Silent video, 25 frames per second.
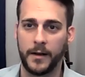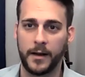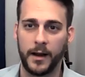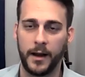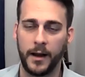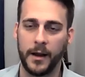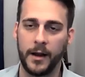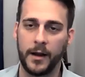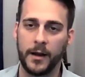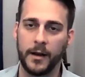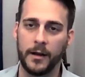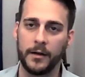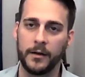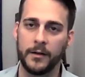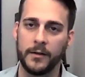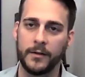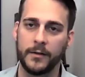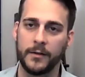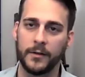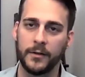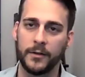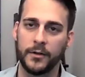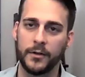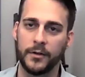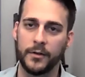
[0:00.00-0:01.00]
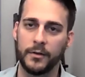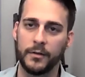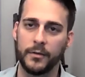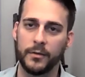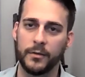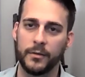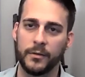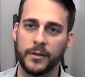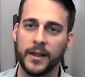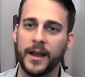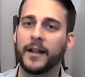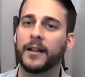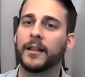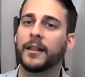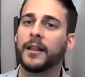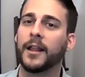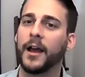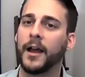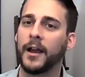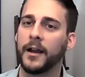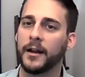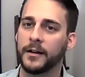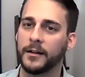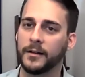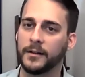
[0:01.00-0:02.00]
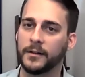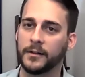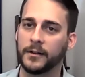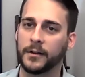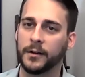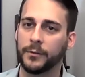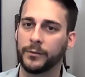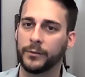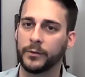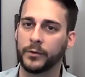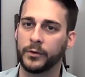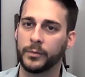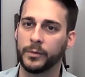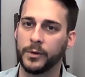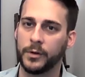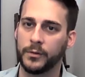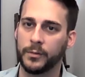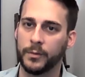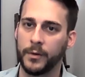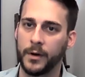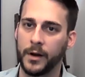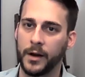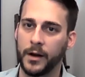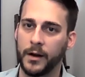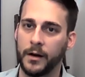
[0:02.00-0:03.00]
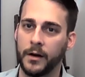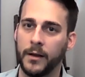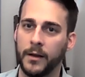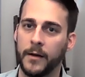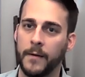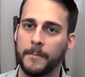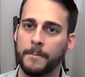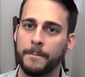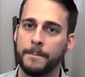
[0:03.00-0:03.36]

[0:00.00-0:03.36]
And that line is the difference between